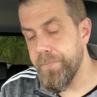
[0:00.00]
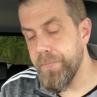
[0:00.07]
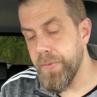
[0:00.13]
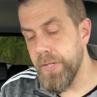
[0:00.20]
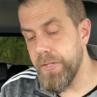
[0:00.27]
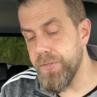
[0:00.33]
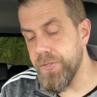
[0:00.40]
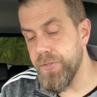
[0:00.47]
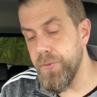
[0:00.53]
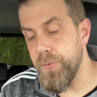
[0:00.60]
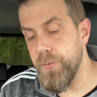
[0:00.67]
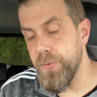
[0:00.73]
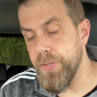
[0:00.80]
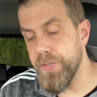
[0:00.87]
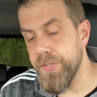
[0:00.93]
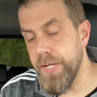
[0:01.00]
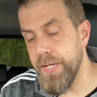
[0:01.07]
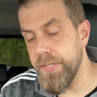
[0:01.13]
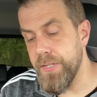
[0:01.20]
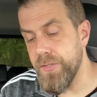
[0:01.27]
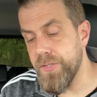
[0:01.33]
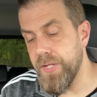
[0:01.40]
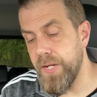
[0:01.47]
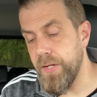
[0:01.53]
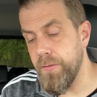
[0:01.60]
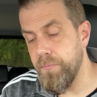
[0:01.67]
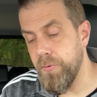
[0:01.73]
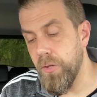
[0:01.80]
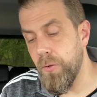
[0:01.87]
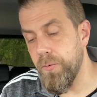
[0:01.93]
As soon as they had descended
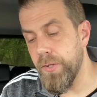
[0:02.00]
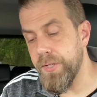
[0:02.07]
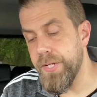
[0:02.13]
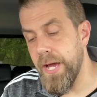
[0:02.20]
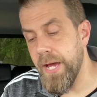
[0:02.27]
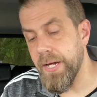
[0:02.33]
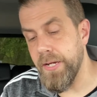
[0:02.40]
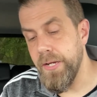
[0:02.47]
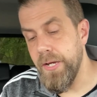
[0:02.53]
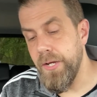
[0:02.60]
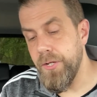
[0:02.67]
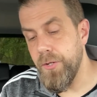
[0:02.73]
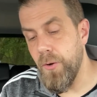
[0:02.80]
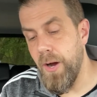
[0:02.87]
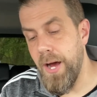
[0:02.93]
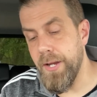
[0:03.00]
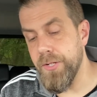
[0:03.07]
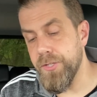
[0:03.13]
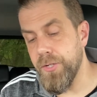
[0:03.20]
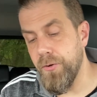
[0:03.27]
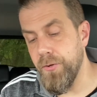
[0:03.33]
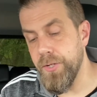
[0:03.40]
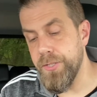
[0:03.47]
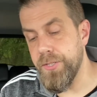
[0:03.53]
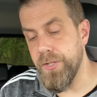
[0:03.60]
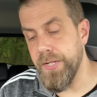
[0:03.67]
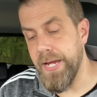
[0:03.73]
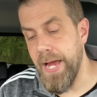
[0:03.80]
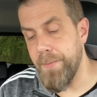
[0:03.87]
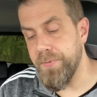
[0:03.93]
below the deck, Johannes hurried to the
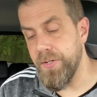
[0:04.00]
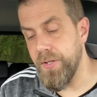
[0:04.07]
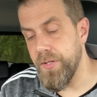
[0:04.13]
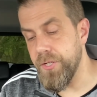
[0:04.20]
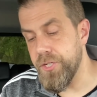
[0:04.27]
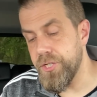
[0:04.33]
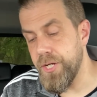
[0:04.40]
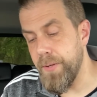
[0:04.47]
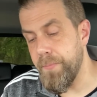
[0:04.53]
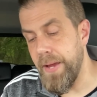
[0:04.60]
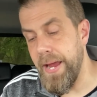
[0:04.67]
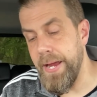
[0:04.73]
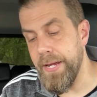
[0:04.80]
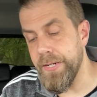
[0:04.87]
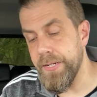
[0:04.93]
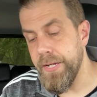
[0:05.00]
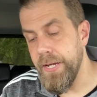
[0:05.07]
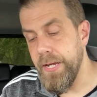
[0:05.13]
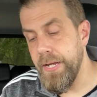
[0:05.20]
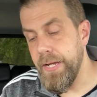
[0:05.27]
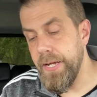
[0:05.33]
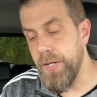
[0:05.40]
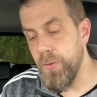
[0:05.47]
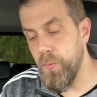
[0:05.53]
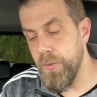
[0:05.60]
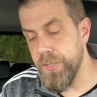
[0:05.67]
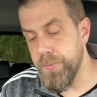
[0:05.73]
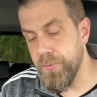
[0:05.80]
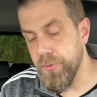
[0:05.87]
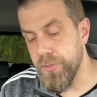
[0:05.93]
captain of the ship and, in
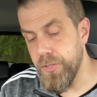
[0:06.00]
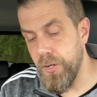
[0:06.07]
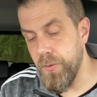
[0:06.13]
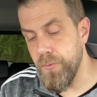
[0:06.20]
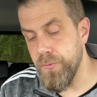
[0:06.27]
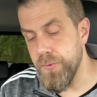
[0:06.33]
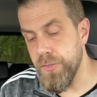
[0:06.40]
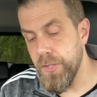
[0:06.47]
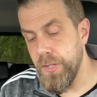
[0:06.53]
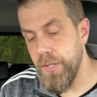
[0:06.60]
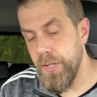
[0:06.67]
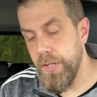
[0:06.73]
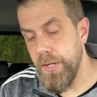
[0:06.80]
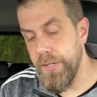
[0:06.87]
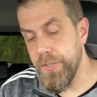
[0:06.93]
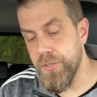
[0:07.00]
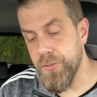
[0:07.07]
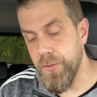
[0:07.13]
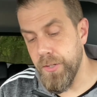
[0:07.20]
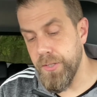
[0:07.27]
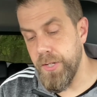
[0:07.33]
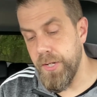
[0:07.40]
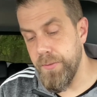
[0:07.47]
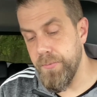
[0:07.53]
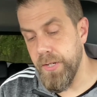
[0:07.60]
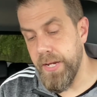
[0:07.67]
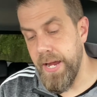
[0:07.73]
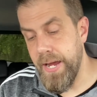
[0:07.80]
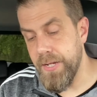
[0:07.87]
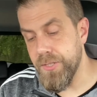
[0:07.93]
whispered tones, instructed him to
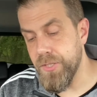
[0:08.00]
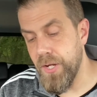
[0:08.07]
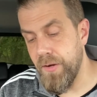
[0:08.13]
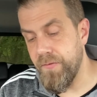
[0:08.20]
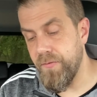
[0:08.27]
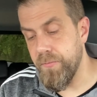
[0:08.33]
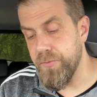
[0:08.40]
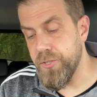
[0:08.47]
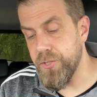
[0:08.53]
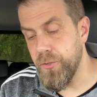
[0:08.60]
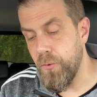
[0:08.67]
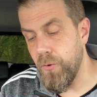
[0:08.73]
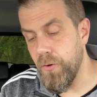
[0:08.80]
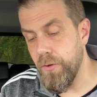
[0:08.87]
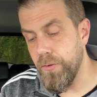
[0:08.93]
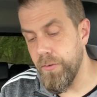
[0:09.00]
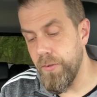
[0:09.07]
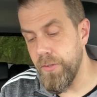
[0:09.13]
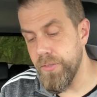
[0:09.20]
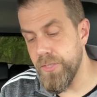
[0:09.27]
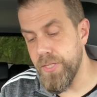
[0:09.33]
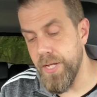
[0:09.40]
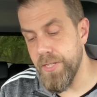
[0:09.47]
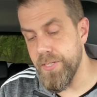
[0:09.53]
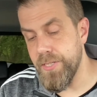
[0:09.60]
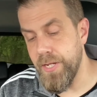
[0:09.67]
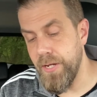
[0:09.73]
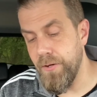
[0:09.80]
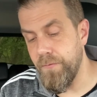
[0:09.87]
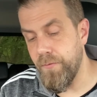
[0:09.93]
cast off from shore and set
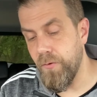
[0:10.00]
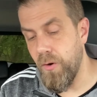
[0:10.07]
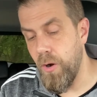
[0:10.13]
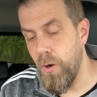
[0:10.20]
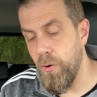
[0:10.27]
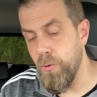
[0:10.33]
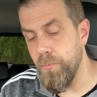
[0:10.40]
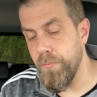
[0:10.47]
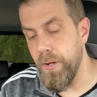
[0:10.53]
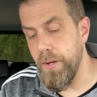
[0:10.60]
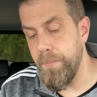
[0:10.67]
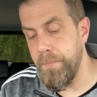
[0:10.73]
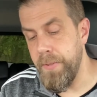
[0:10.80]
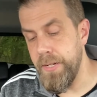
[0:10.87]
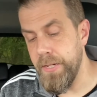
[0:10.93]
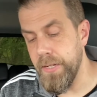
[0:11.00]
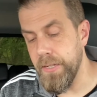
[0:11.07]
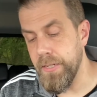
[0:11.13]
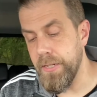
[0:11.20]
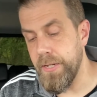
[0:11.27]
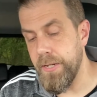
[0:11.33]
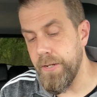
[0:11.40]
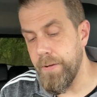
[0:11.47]
sail for home immediately.